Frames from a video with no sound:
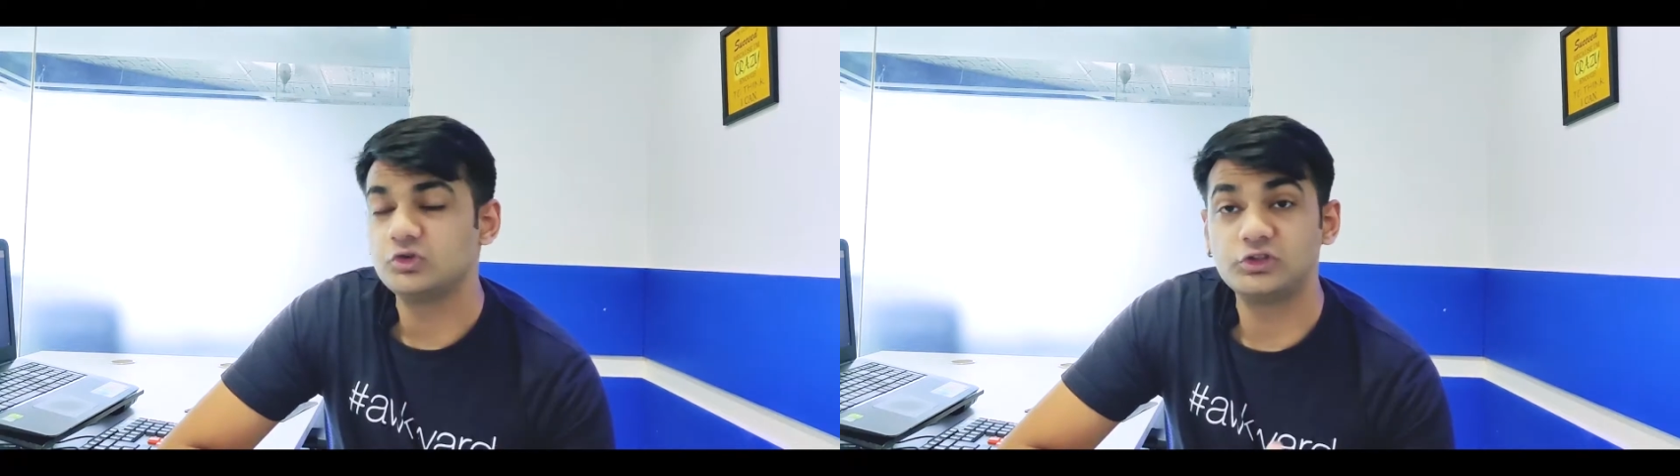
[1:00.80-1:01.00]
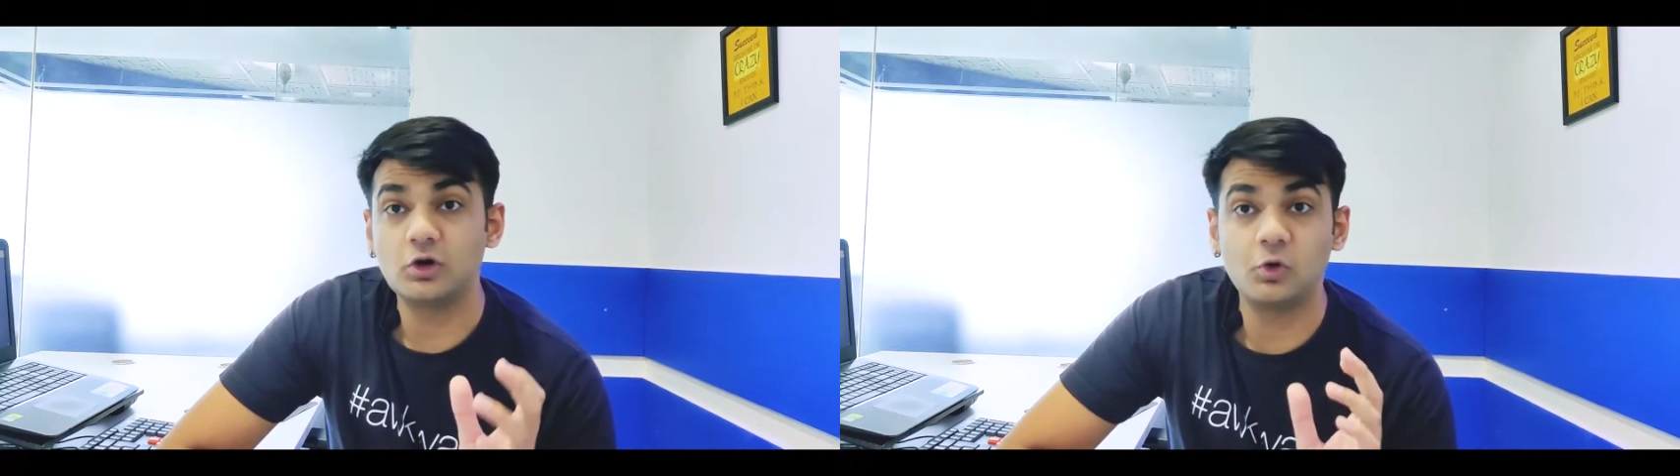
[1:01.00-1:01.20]

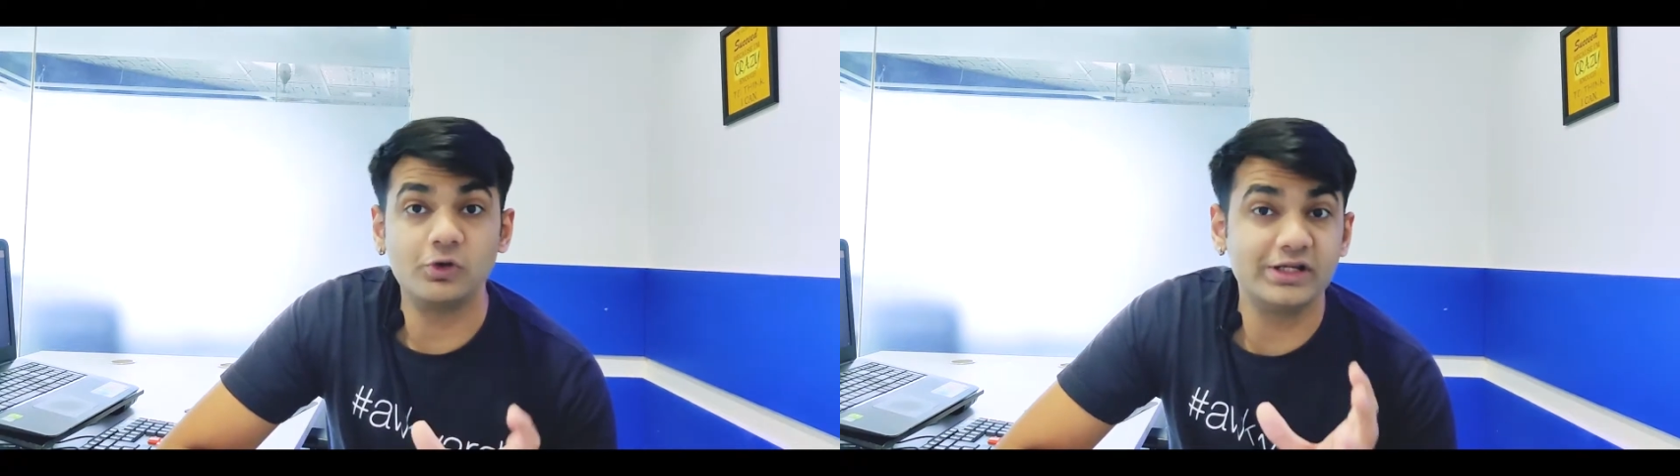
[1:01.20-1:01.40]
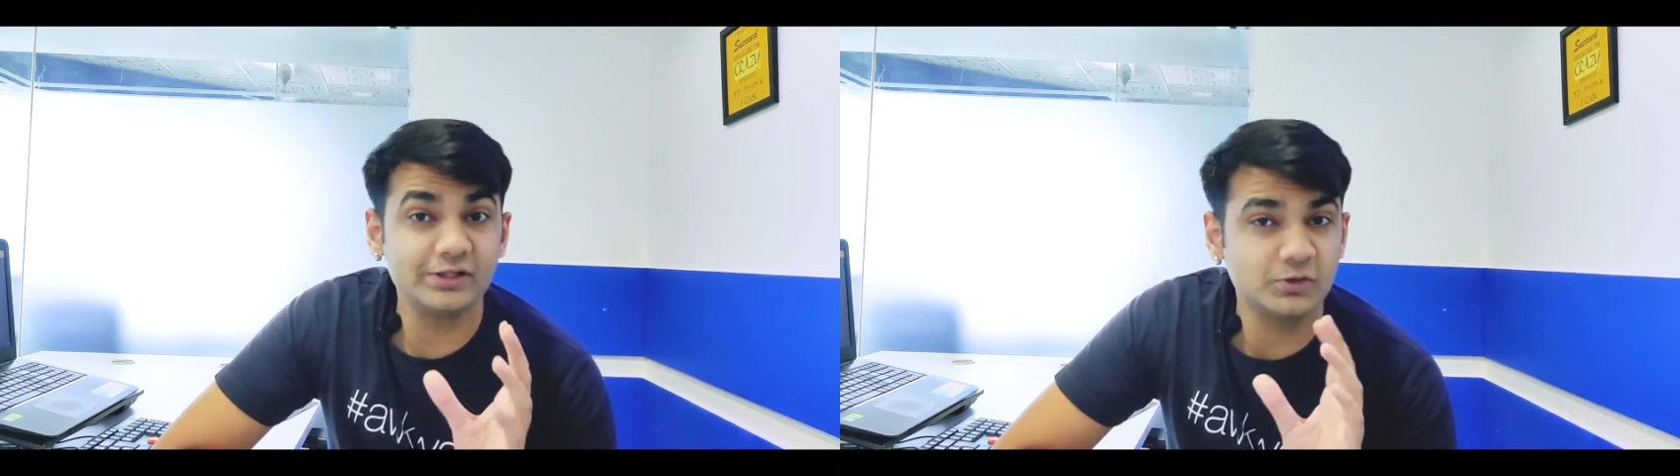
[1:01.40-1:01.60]
So the
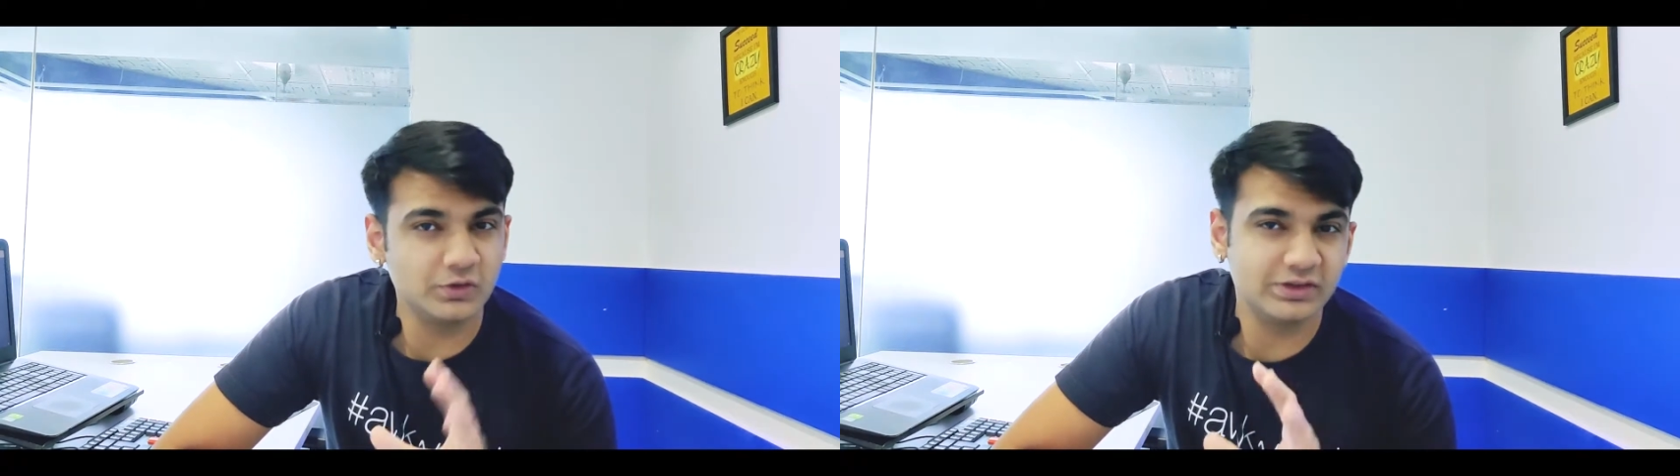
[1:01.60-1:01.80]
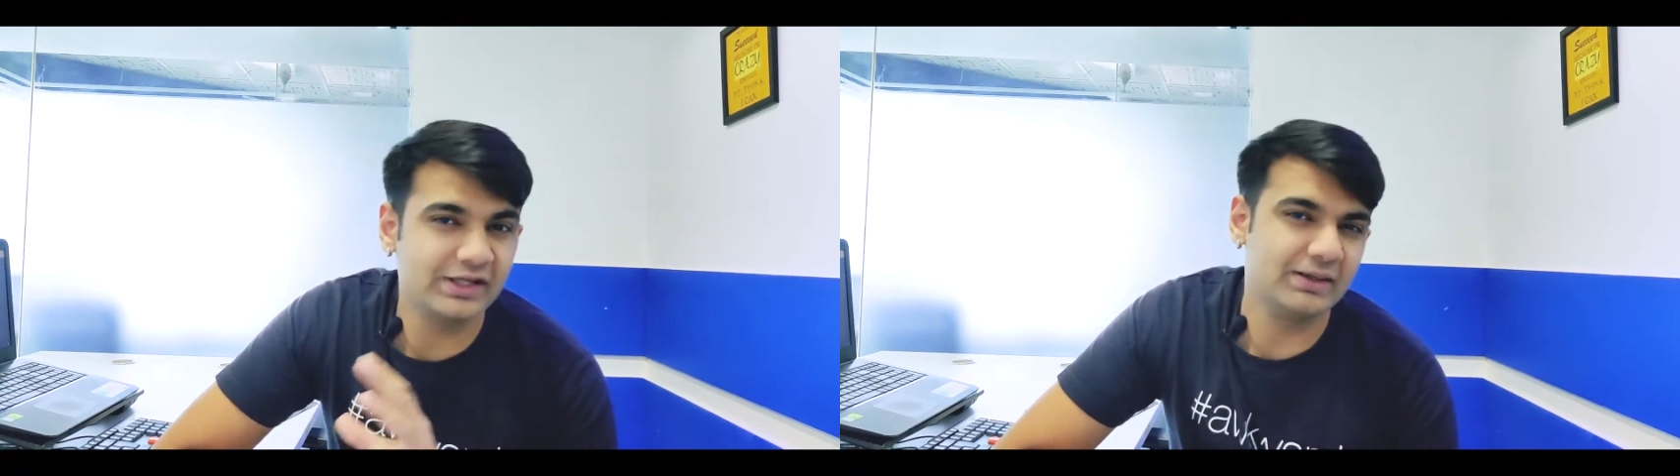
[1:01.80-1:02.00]
only
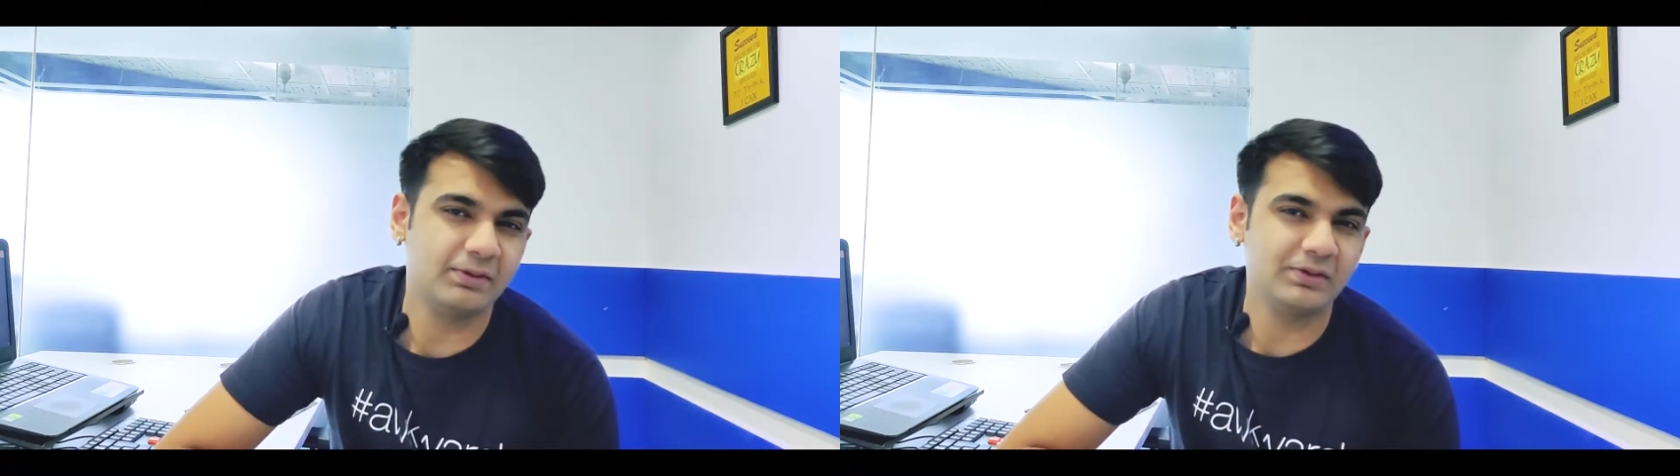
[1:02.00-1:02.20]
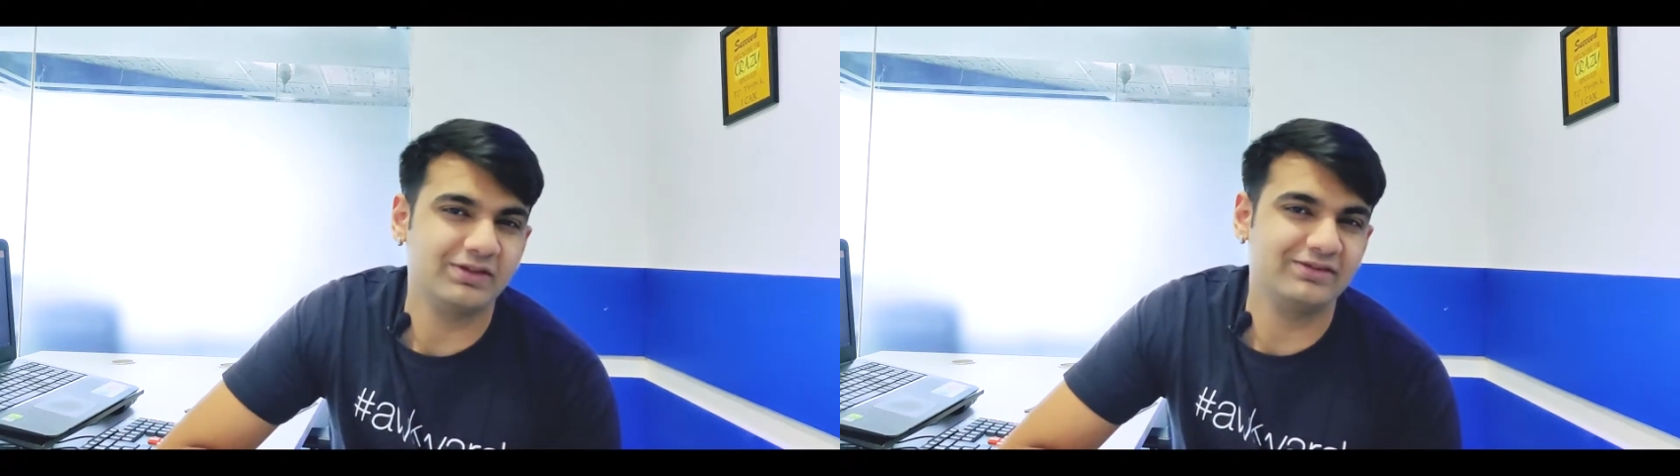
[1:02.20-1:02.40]
good thing
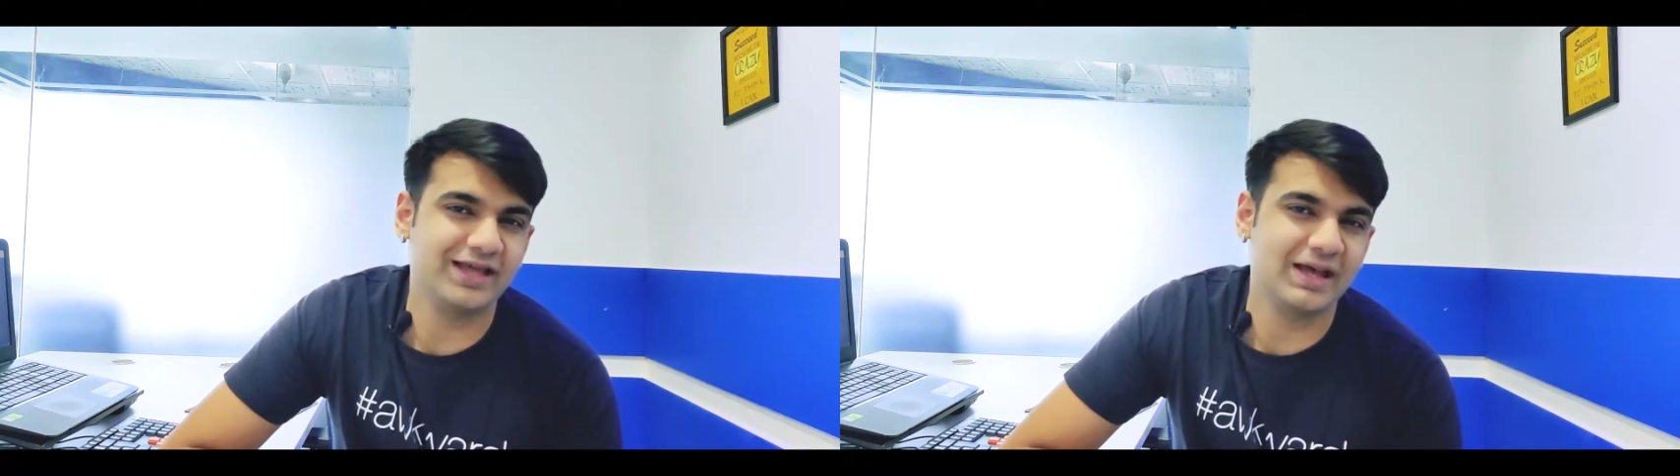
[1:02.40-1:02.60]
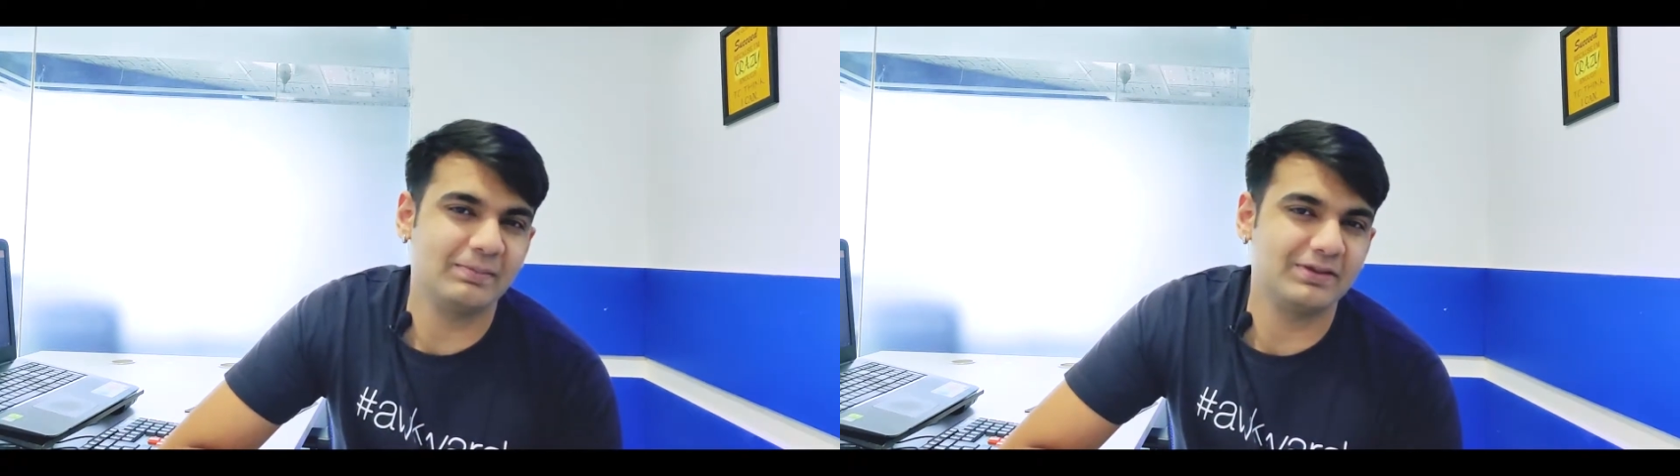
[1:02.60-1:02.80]
about this
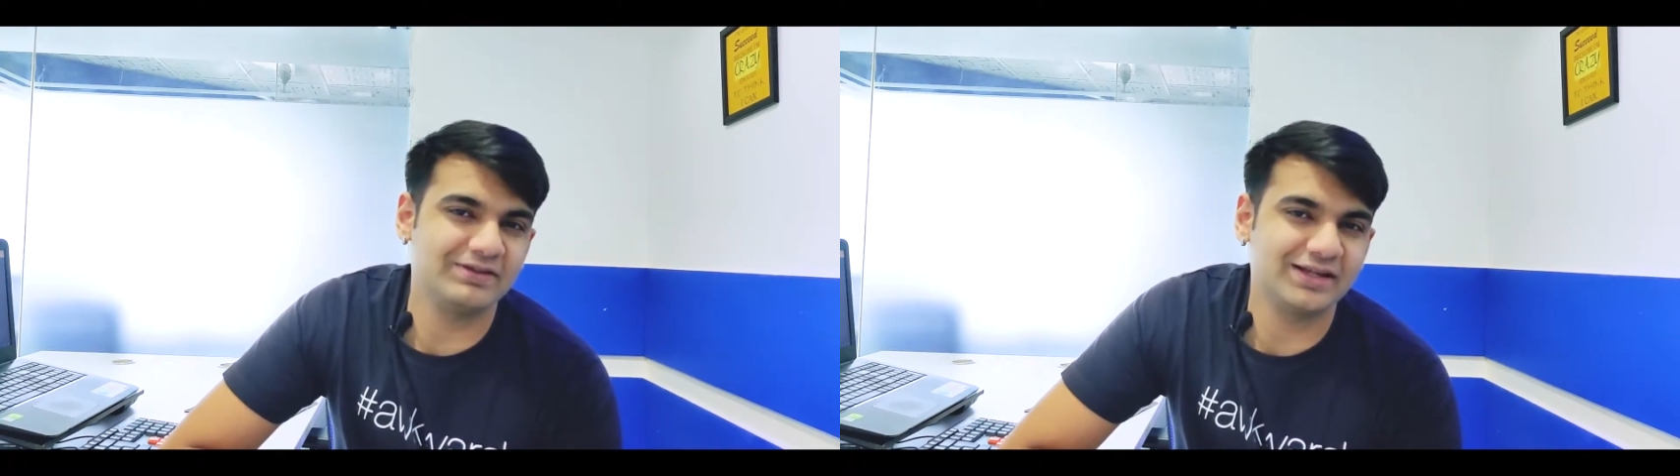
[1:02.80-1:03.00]
app is